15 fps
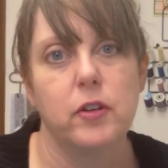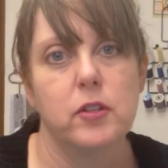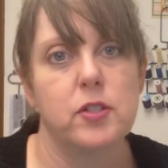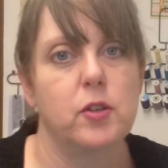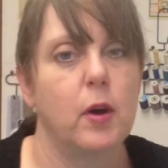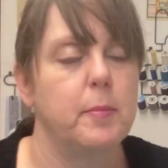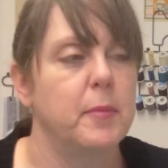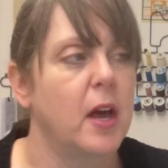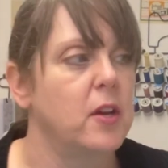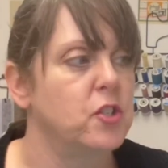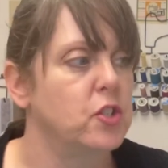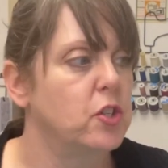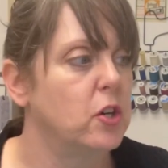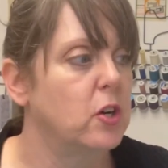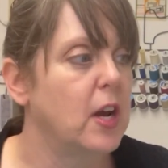So I'm not
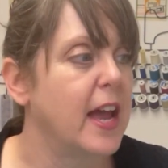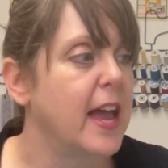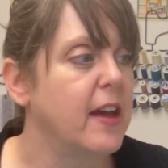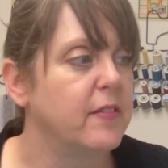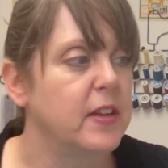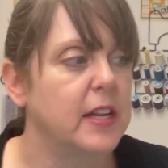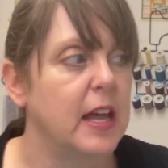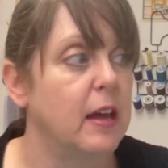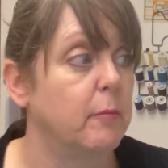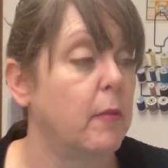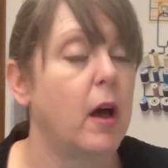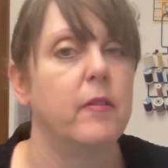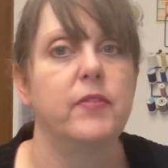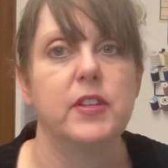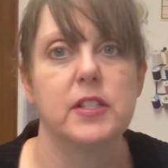sure, I haven't,
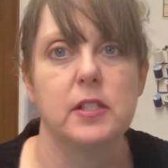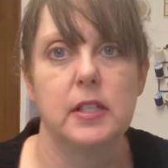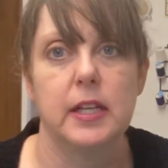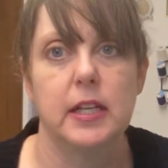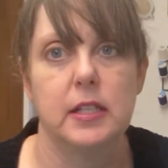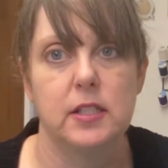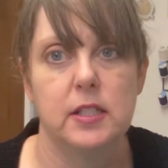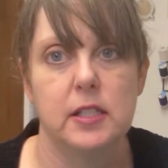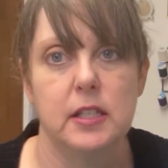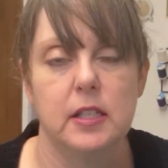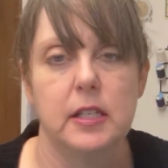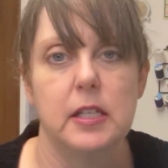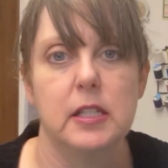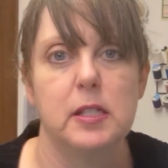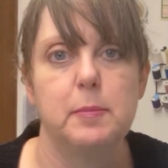obviously it's still
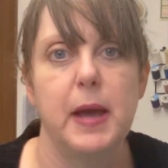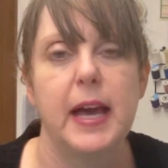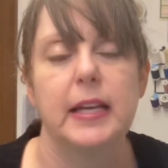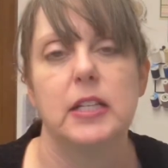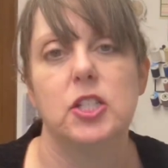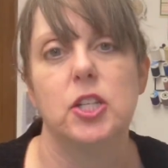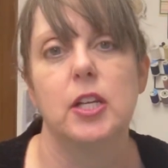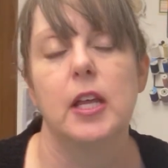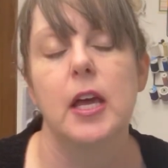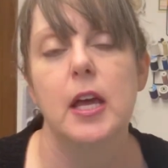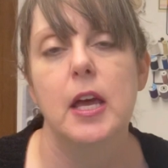in its packaging.